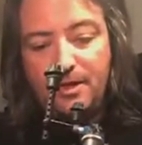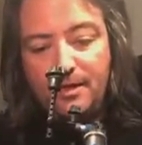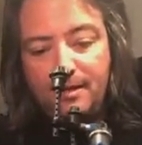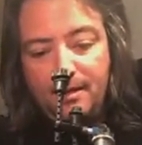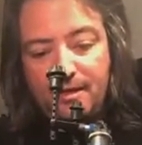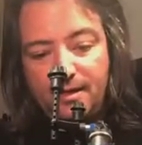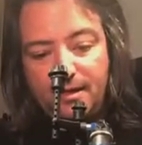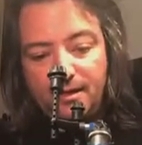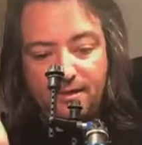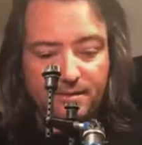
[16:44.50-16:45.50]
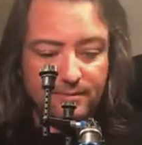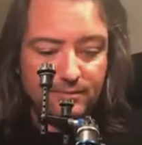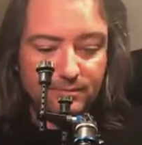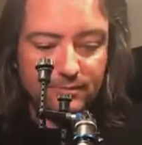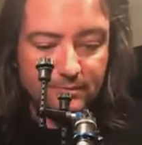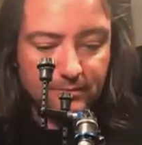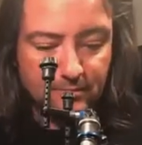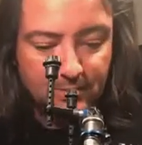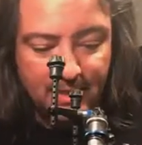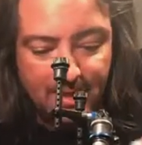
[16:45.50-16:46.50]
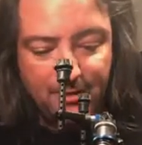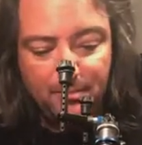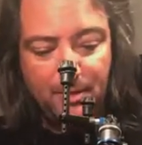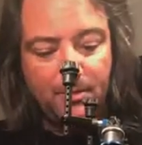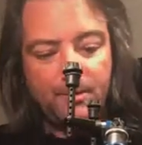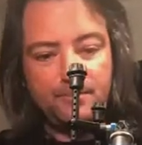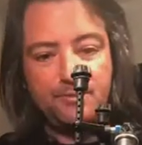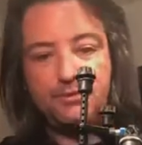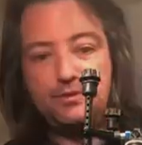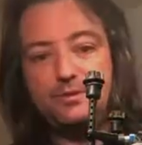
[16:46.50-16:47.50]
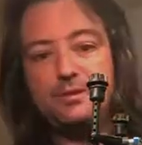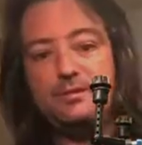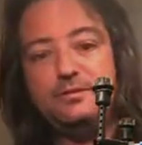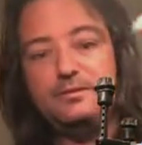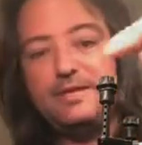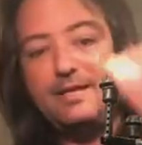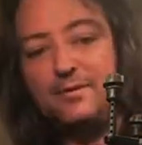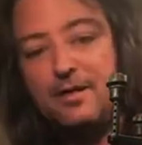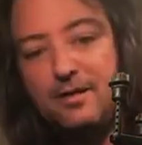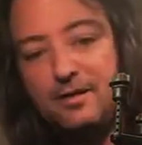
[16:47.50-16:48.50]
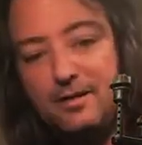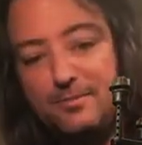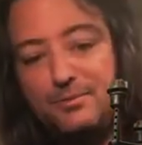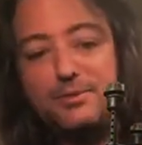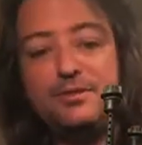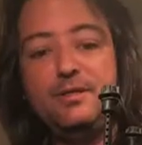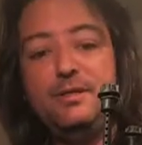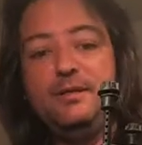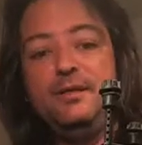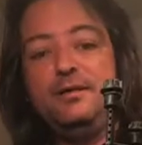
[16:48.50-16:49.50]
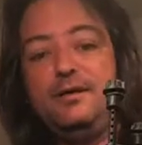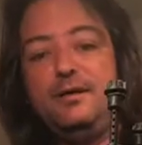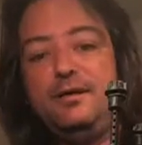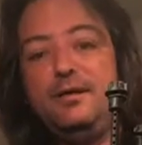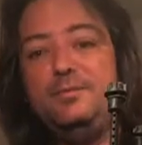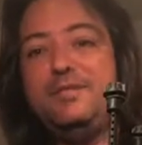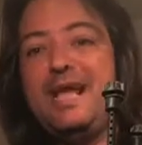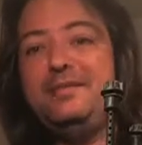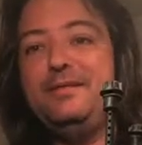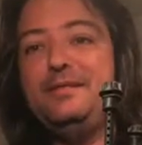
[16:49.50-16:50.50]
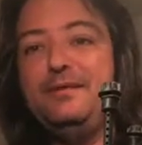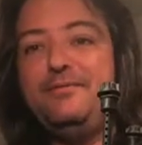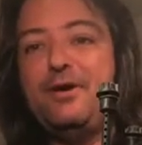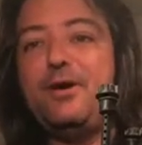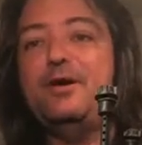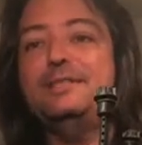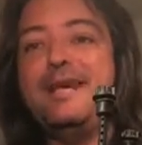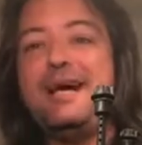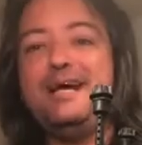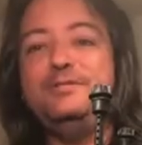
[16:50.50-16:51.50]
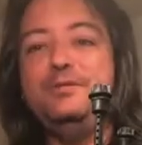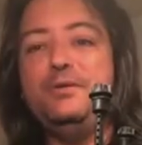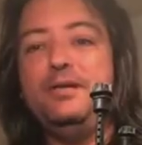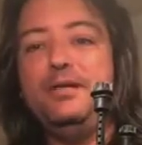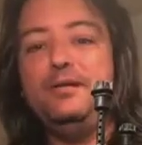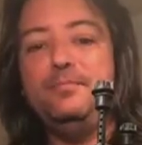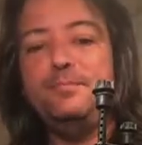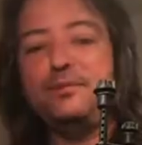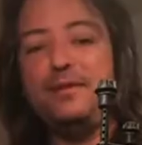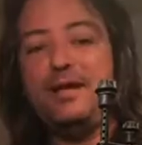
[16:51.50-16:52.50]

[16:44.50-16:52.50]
I'm running standard bones, standard hubs. The hubs and the diff are as high as you can get them.